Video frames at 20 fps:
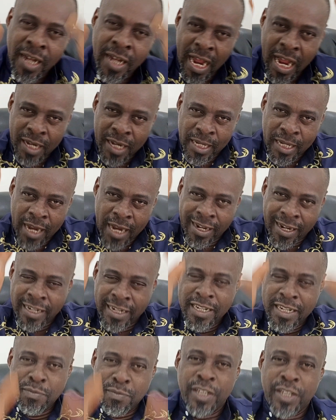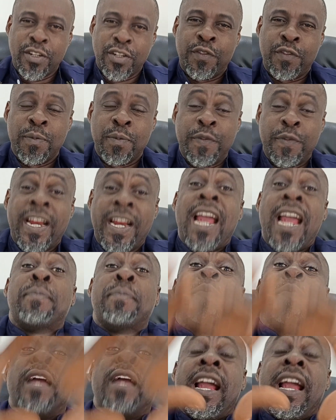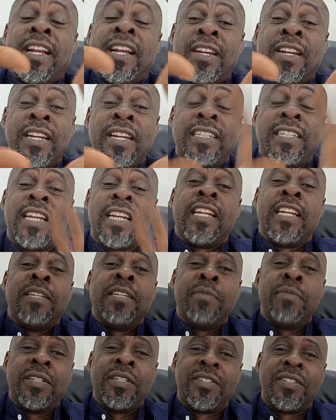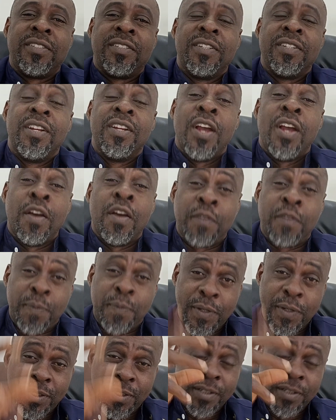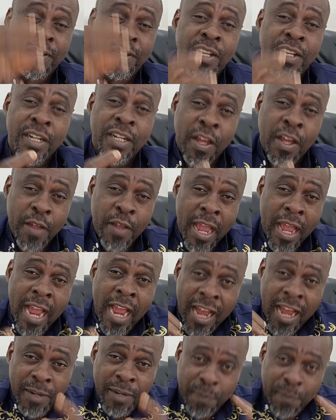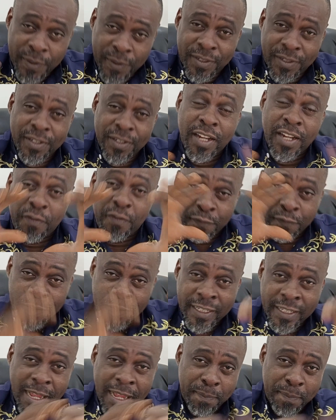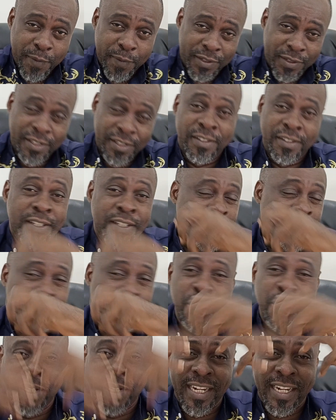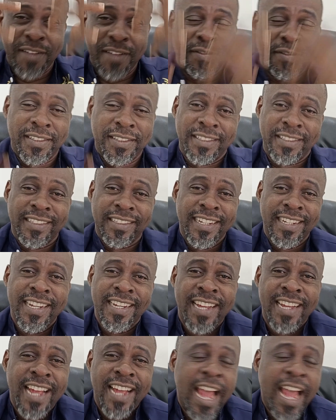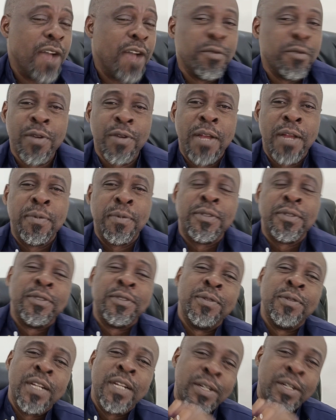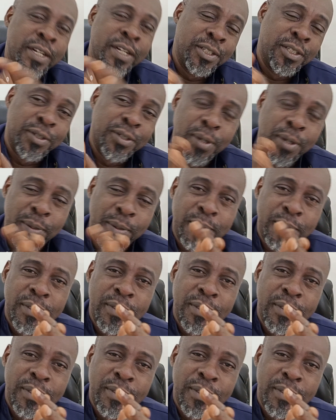I had an image of him. But I created an image of the person. That I had a person that fit that person, his clothes and everything. And we were able to do a great job.